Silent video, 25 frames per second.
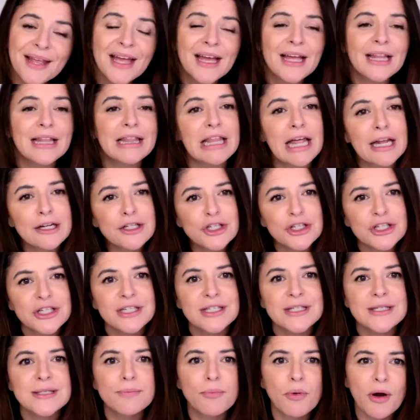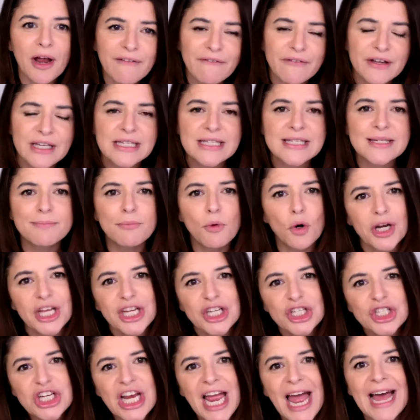Lunches, breakfast, morning
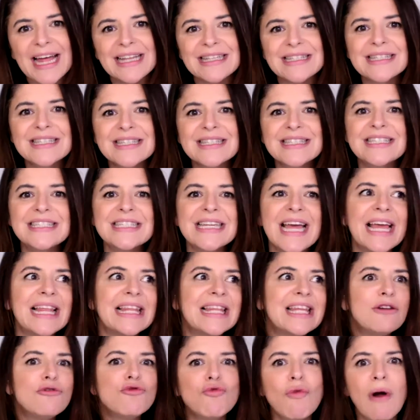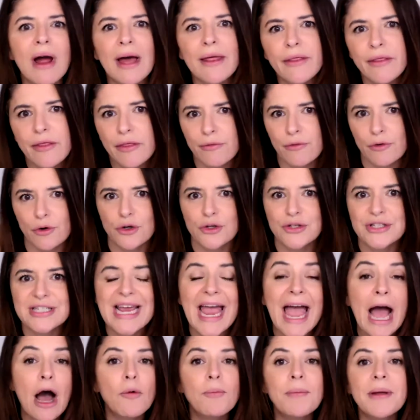chats, daily run-throughs to
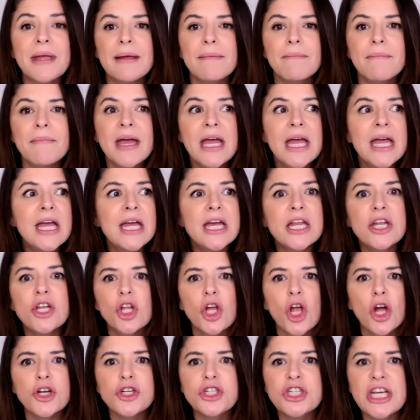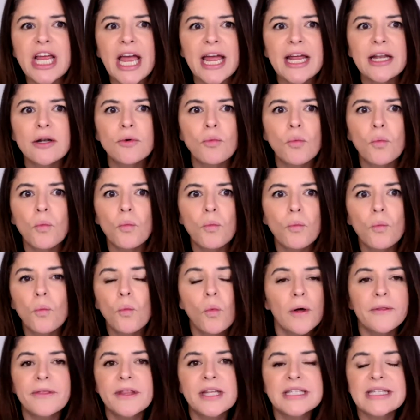help him negotiate
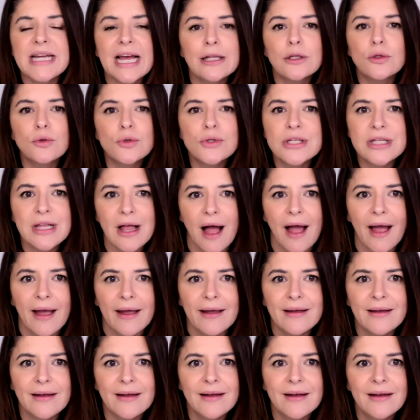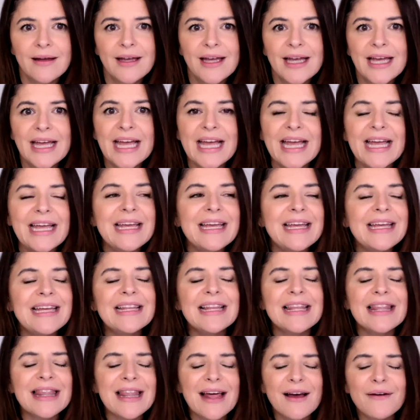what the day looks like. He
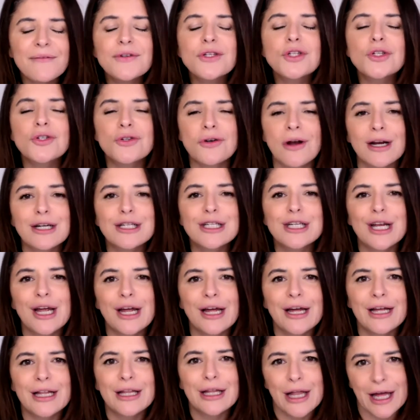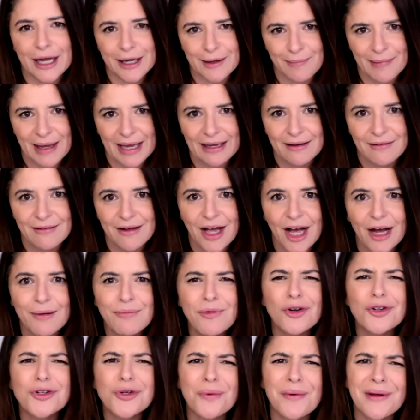loves structure like me. I'm
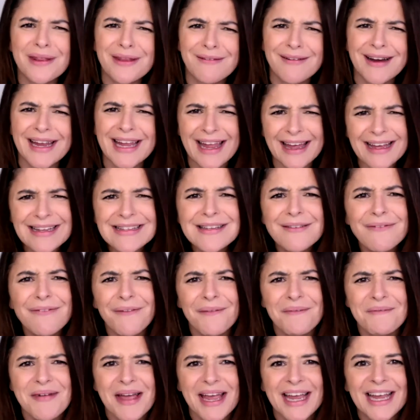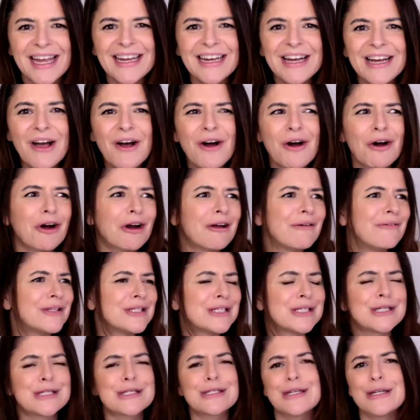not sure whether he gets it from me or if it's
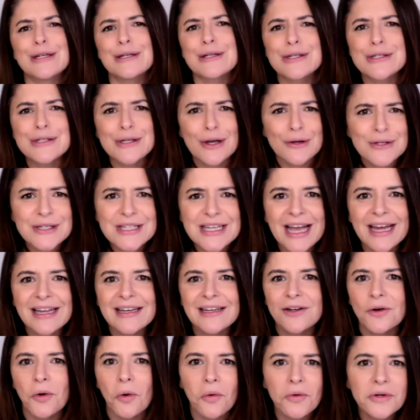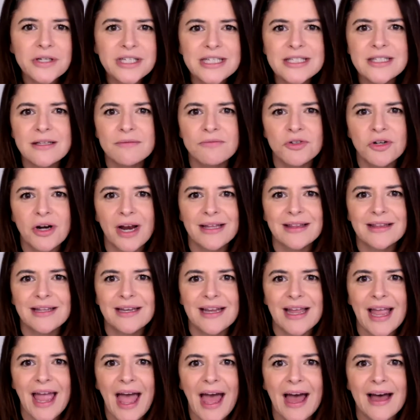just an associated autism trait that he
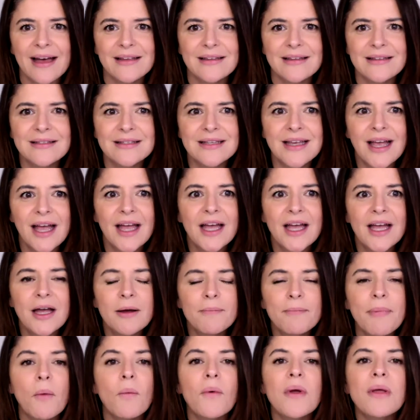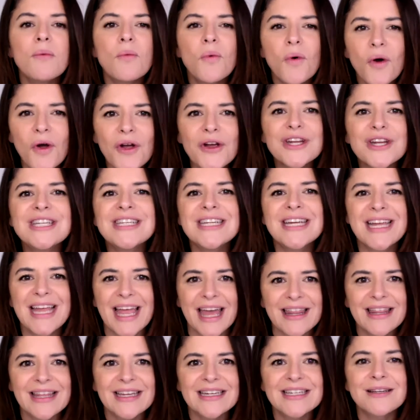has, but we work
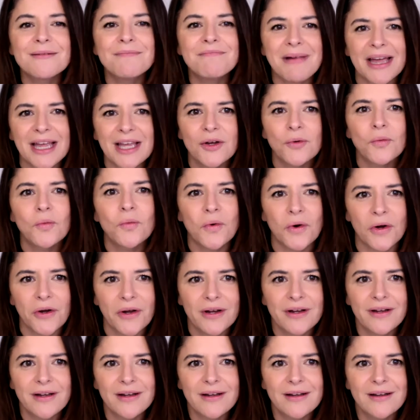together to make it work.